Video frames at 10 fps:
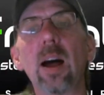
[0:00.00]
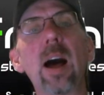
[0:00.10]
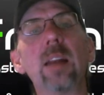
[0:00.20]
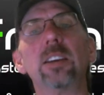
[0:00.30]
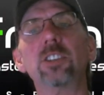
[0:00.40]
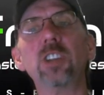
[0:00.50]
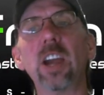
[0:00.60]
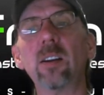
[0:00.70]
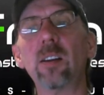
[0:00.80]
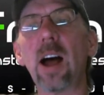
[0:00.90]
On this
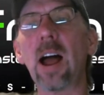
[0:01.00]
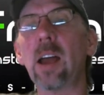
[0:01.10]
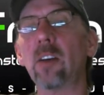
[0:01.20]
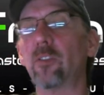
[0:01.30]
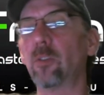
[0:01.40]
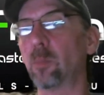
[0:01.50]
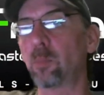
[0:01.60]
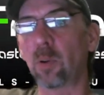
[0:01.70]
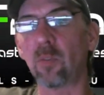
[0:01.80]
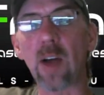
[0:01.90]
channel, I have
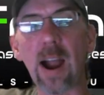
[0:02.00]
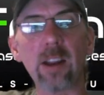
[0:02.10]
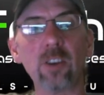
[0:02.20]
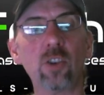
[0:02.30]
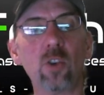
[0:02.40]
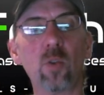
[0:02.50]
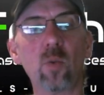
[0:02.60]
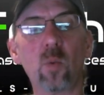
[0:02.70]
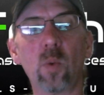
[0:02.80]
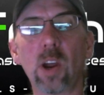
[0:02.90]
provided
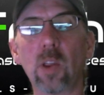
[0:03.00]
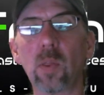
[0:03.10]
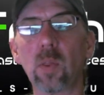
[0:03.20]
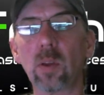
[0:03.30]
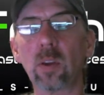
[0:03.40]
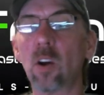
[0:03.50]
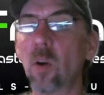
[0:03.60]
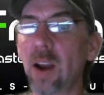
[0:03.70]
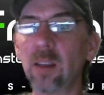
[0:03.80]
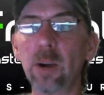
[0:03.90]
you with, you
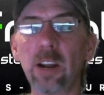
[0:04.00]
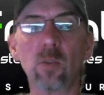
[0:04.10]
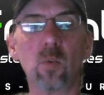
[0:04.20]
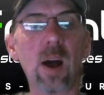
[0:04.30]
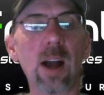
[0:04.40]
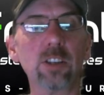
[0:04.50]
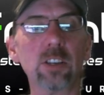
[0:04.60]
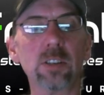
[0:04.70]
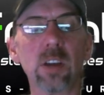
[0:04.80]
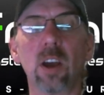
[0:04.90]
know, anybody who
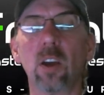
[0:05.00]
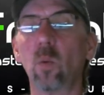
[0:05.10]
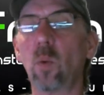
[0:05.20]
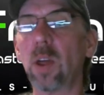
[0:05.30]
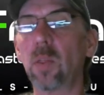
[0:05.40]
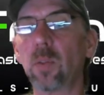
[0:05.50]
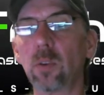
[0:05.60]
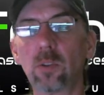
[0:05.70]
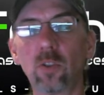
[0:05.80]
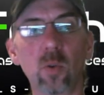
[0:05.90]
watches with
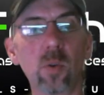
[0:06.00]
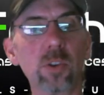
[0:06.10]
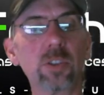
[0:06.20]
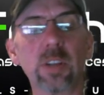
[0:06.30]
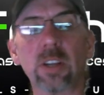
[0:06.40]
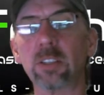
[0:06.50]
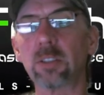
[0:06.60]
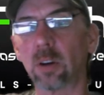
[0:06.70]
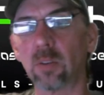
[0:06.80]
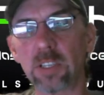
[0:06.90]
tools and
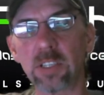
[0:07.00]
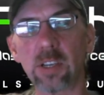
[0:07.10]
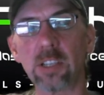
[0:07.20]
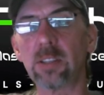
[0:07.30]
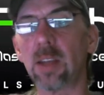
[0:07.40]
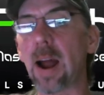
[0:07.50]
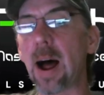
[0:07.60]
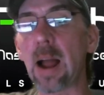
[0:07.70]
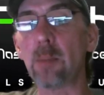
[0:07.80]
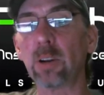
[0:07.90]
services that
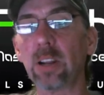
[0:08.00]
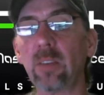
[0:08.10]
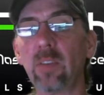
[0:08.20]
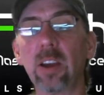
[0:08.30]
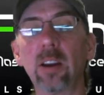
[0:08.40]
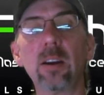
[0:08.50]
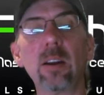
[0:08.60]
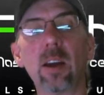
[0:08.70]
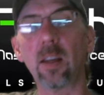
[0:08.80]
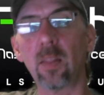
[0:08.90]
I believe in,
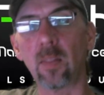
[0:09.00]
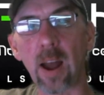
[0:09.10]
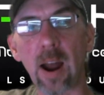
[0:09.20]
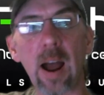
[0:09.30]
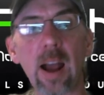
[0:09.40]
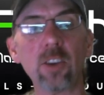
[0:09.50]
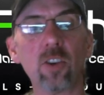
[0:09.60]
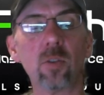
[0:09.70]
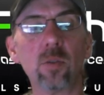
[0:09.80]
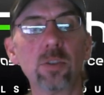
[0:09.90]
that I
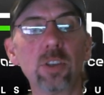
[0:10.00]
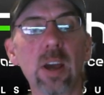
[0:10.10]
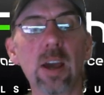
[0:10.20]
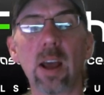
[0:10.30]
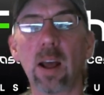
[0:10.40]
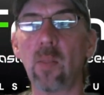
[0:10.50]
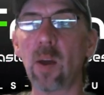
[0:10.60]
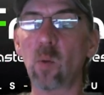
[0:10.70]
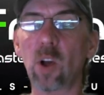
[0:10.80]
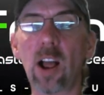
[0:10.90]
use,
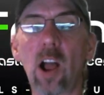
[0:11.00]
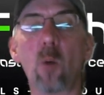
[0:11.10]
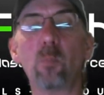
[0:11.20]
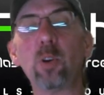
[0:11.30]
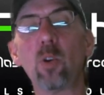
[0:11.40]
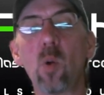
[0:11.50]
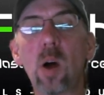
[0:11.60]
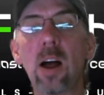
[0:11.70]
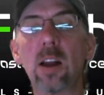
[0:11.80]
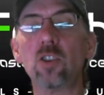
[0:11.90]
that will help you
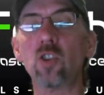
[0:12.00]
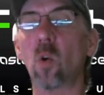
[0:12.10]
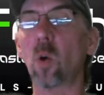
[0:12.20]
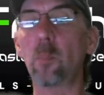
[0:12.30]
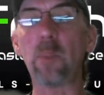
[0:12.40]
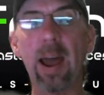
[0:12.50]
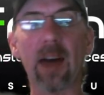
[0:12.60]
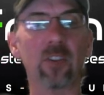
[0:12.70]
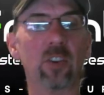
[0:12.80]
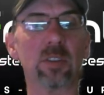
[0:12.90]
on your
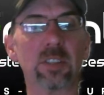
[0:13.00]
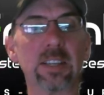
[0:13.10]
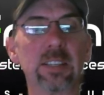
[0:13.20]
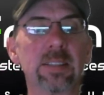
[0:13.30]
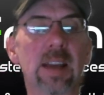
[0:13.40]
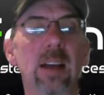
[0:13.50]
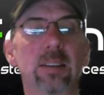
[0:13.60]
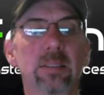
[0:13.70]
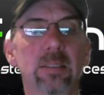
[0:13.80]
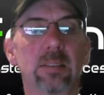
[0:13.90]
path to
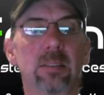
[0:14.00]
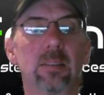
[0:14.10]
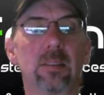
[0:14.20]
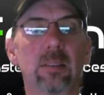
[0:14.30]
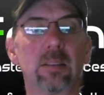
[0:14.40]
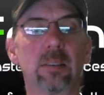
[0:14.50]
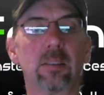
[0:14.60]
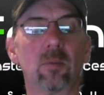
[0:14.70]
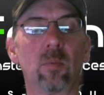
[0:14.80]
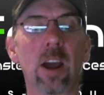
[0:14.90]
success.
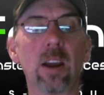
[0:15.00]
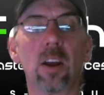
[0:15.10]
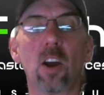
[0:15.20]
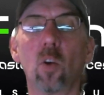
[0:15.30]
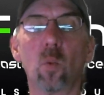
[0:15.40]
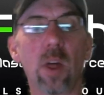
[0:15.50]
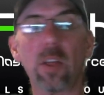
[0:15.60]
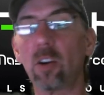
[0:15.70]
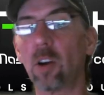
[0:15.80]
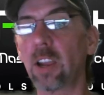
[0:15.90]
Right?
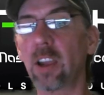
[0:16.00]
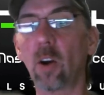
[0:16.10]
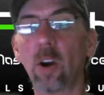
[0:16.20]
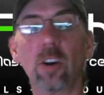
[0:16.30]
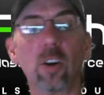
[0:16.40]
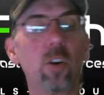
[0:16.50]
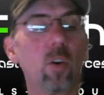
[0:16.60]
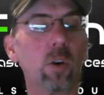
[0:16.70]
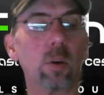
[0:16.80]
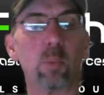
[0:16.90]
whether you're a carrier
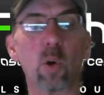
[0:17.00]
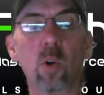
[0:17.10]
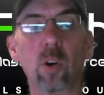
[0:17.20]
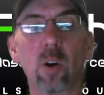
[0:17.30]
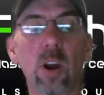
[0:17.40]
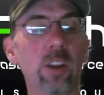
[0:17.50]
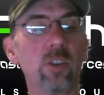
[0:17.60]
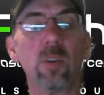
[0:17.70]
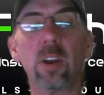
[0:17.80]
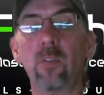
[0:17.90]
or a broker and
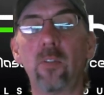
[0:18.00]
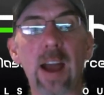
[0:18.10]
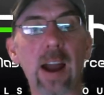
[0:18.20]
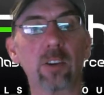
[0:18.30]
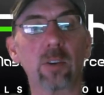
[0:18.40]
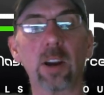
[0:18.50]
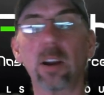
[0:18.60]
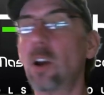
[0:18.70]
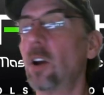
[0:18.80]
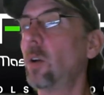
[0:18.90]
you need
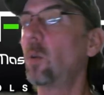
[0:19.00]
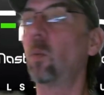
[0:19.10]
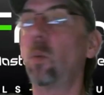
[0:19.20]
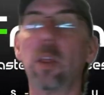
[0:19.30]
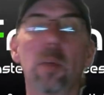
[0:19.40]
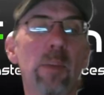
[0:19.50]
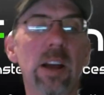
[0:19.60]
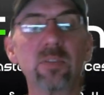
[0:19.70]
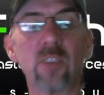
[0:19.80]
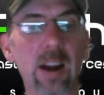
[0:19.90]
factoring, one of the
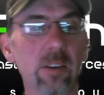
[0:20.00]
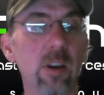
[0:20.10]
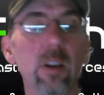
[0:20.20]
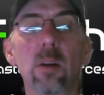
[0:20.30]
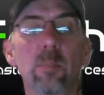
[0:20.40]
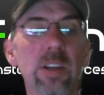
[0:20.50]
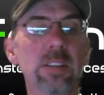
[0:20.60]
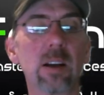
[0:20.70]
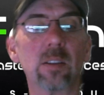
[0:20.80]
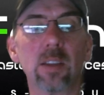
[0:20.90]
best factoring
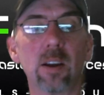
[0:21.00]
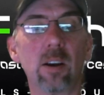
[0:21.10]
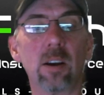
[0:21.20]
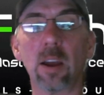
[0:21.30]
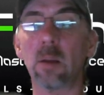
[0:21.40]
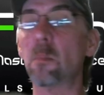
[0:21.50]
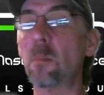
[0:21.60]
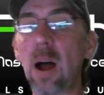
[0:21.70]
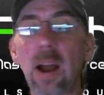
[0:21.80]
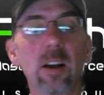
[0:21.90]
companies out there, in
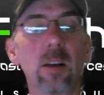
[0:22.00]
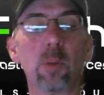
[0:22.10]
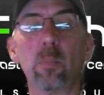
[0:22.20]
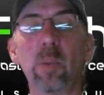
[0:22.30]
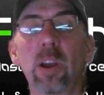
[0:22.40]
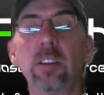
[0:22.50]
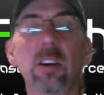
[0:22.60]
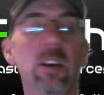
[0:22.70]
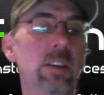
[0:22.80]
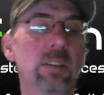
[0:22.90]
my humble
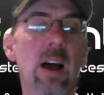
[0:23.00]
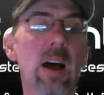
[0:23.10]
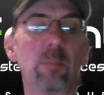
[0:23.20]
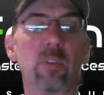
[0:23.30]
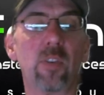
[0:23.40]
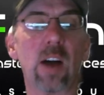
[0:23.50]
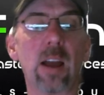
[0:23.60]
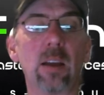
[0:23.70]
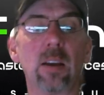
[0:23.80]
opinion, is Operfi.